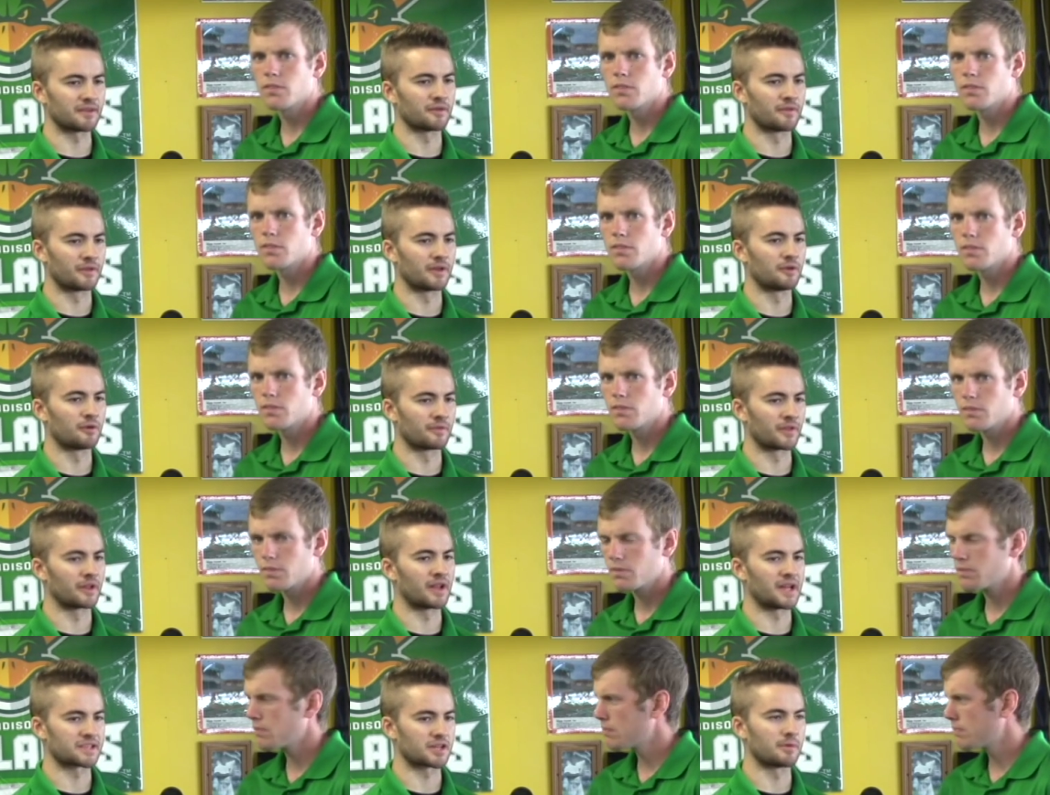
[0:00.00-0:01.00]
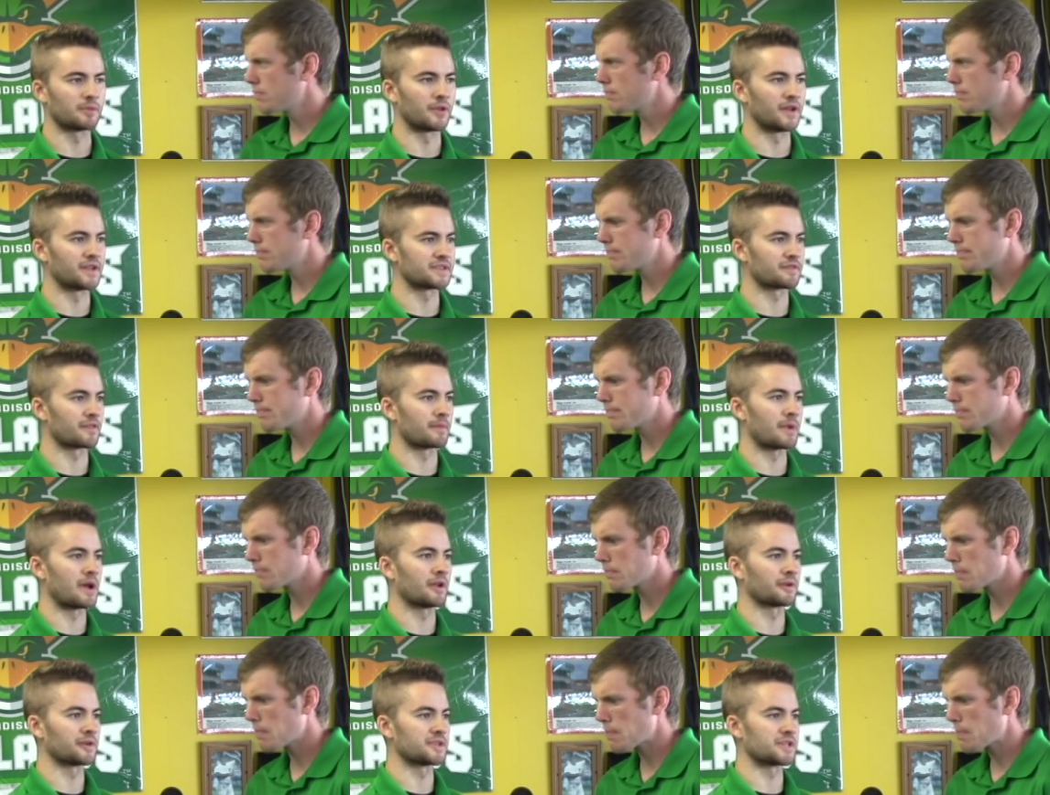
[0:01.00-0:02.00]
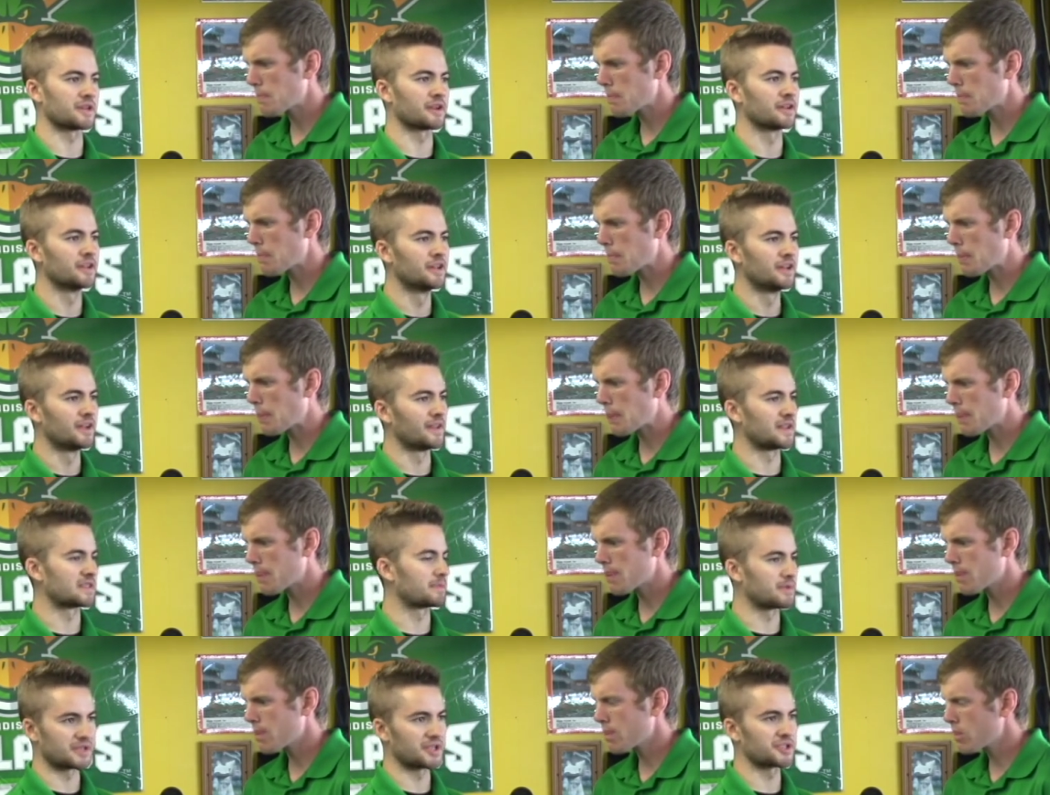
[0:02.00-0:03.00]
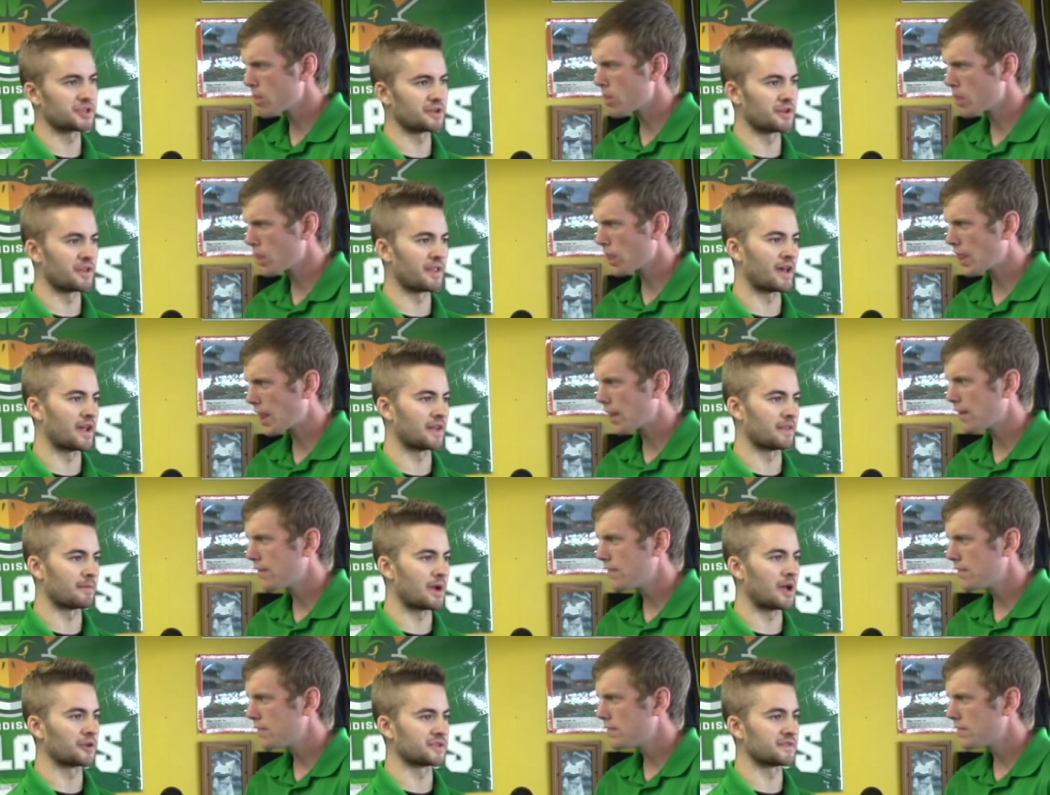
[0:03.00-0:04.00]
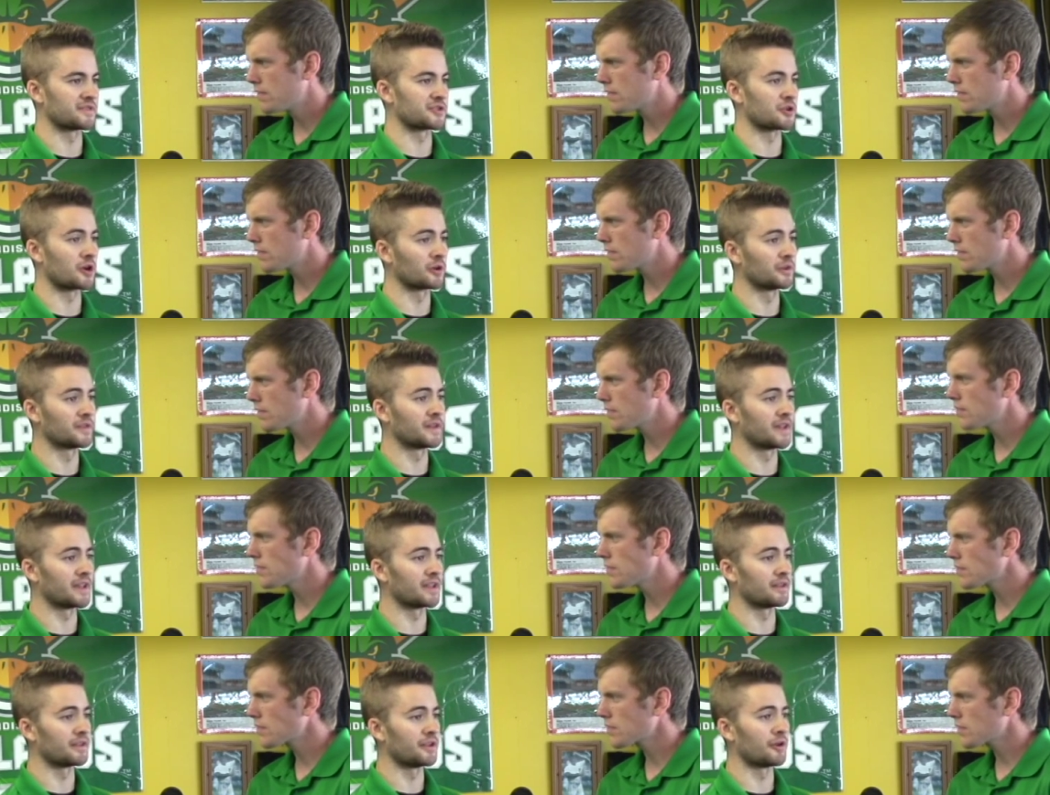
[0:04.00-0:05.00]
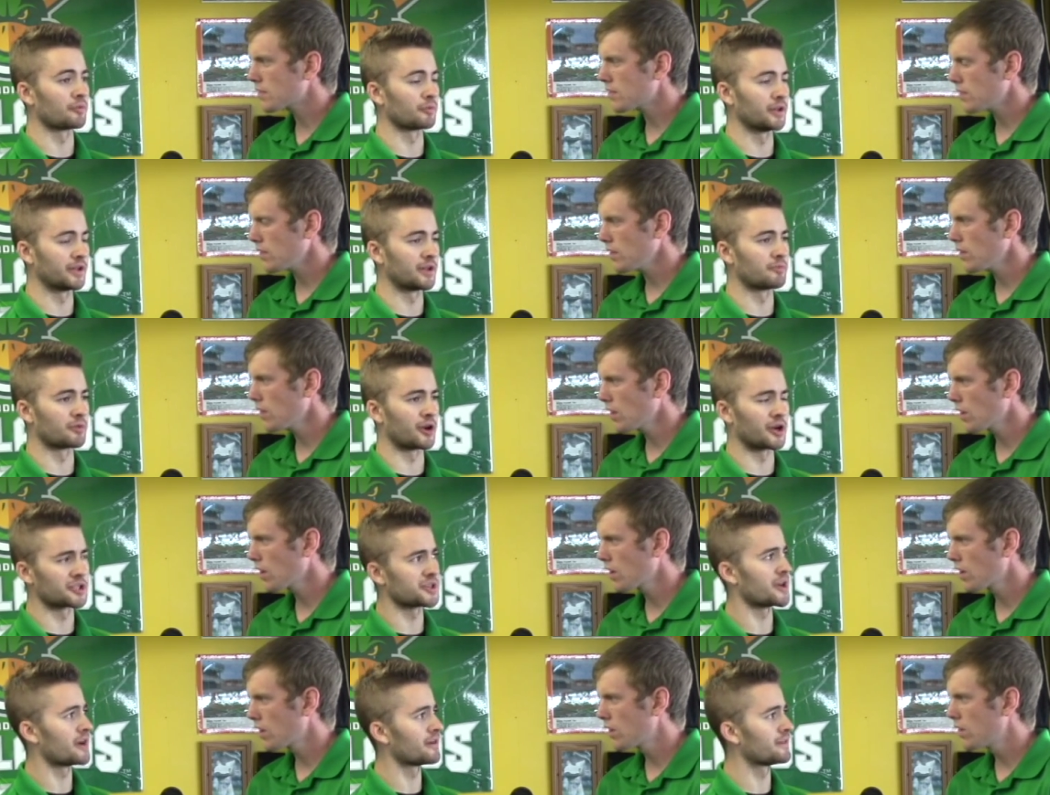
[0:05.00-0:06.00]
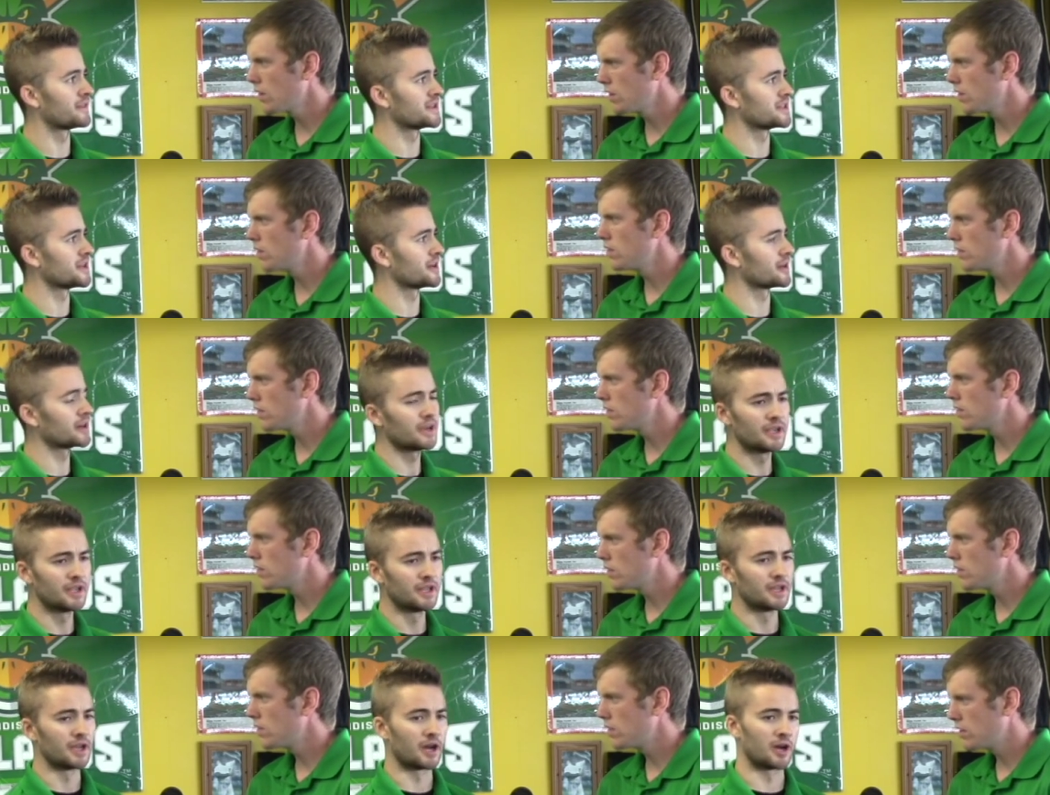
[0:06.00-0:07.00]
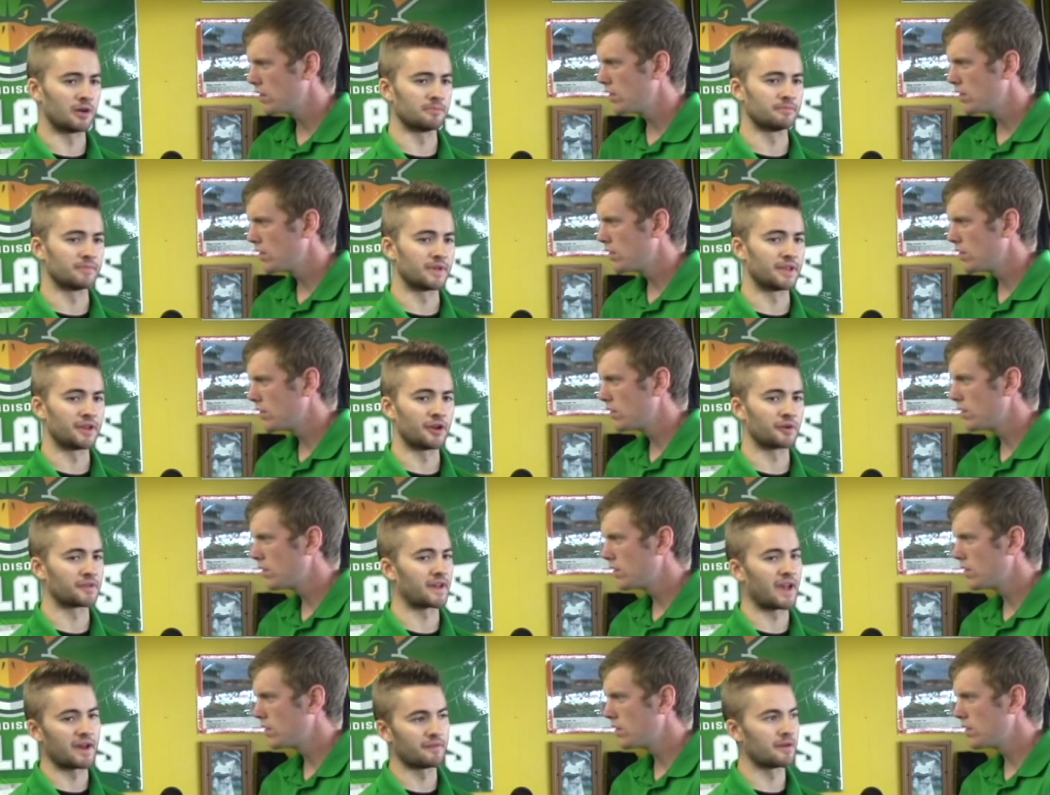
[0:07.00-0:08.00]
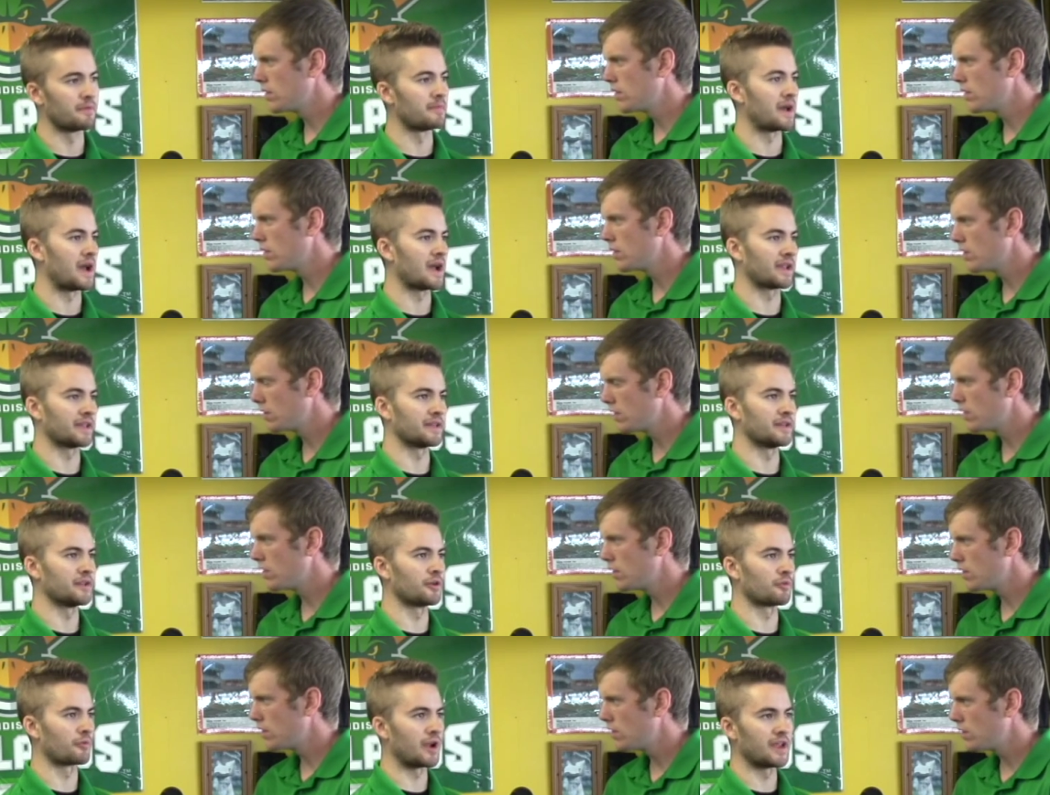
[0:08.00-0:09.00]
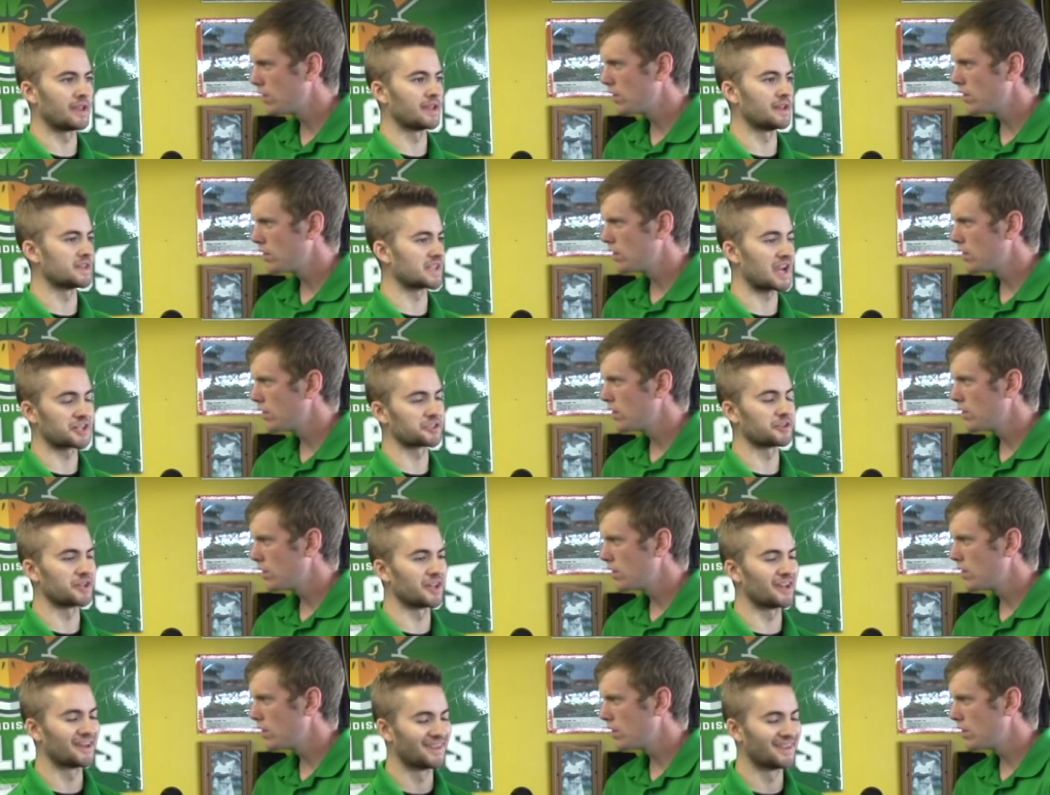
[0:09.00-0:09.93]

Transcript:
Speaker 1: over the, over the last couple nights for the Mallards, uh, and that's a position that the Mallards have struggled to get you know really good production out of this year. Um, and you know to have him back and you know raking, he's actually